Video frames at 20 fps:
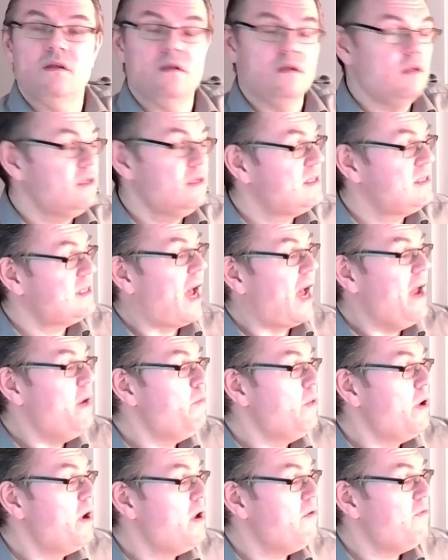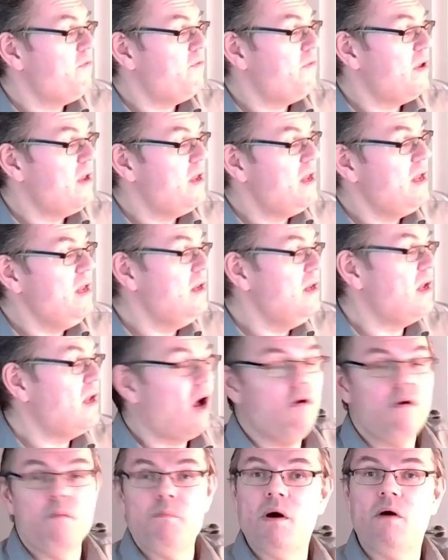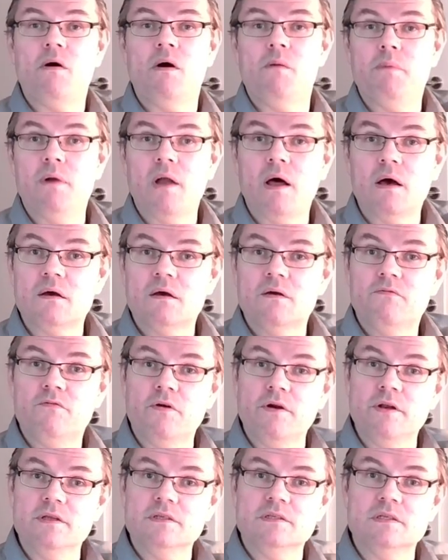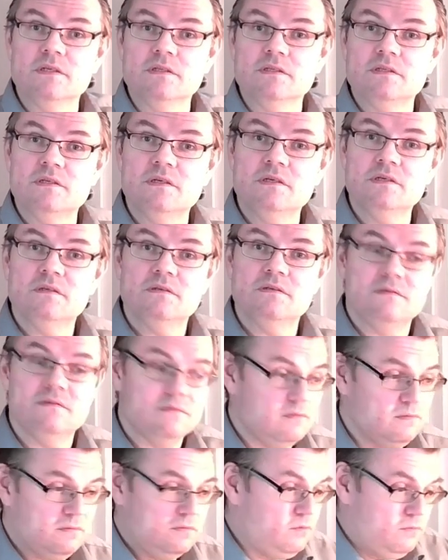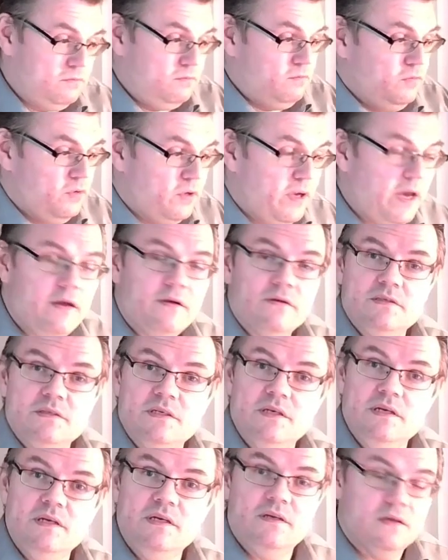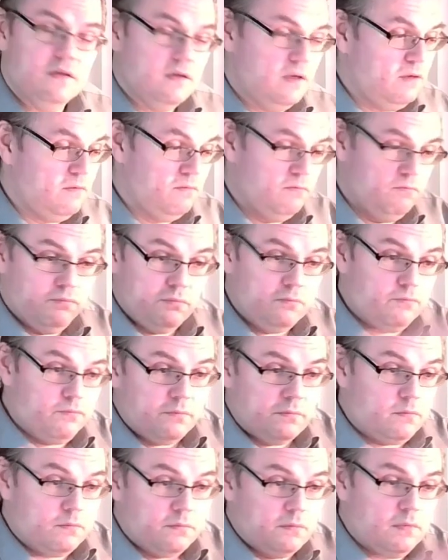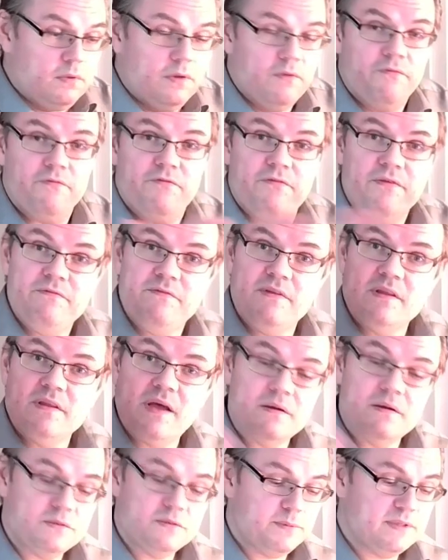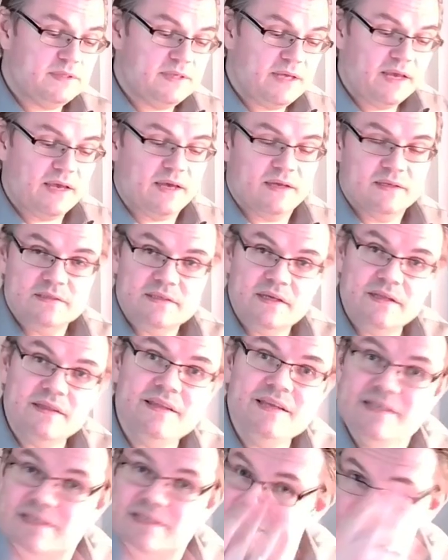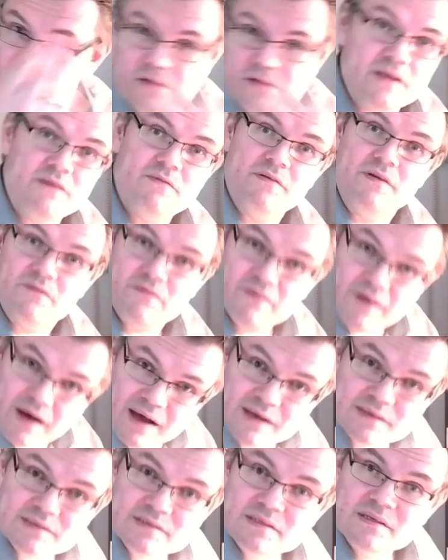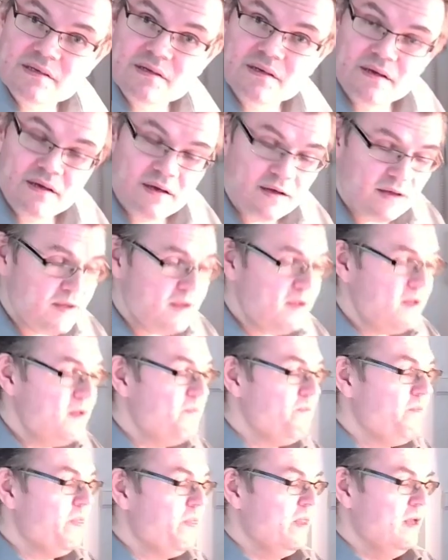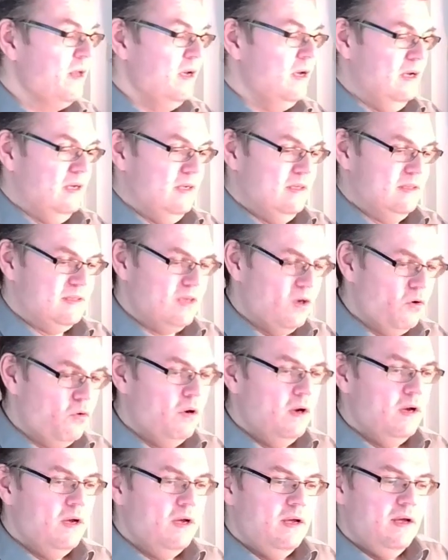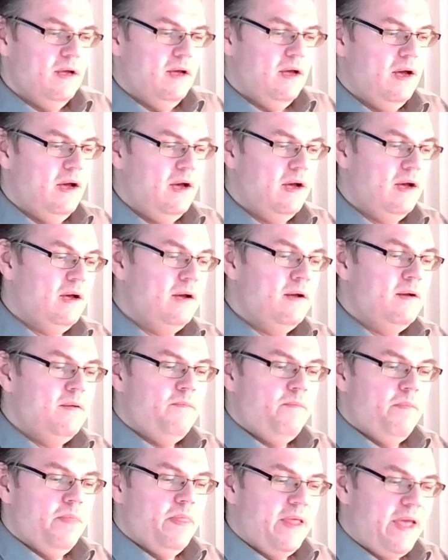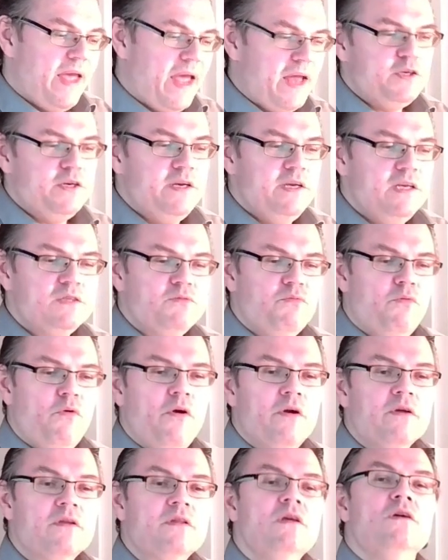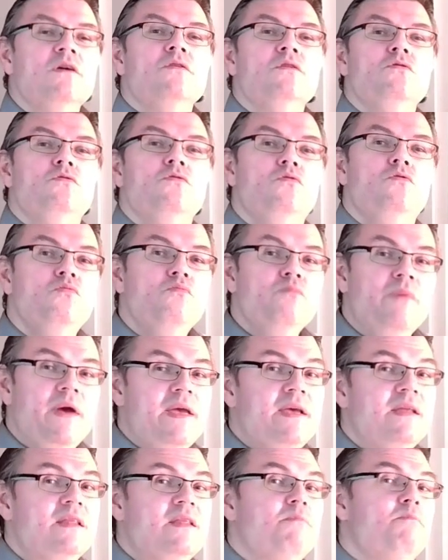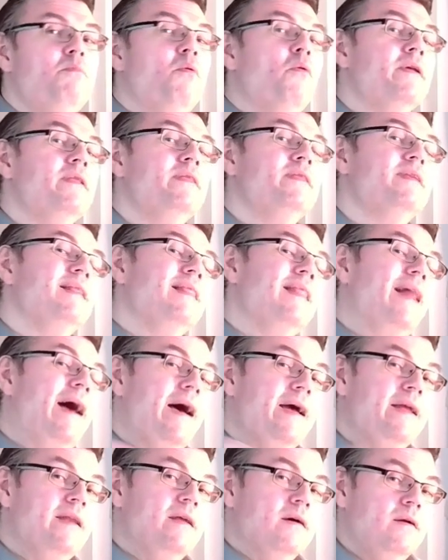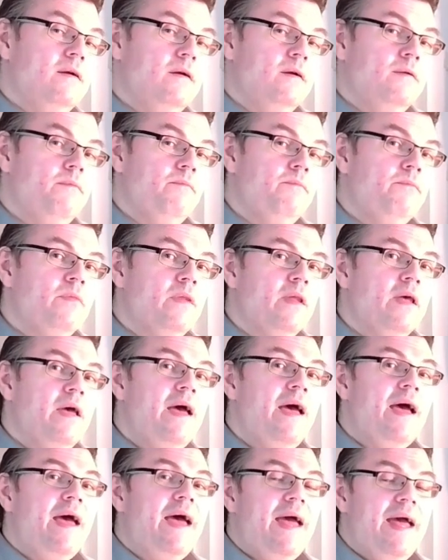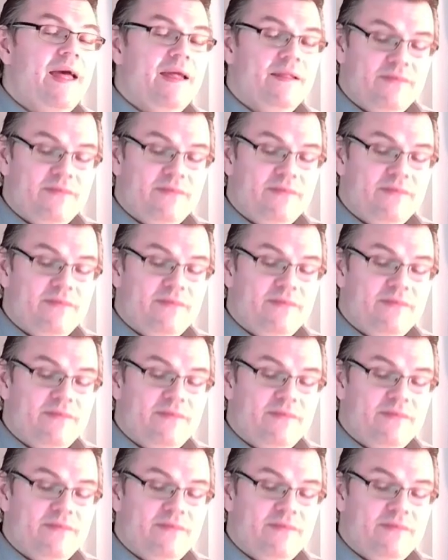sine wave in our power plug, for instance, yeah? you cannot see it on a 50 times per second, and this is not even fast. Yeah? So uh, engineers work to make the pointer lighter. And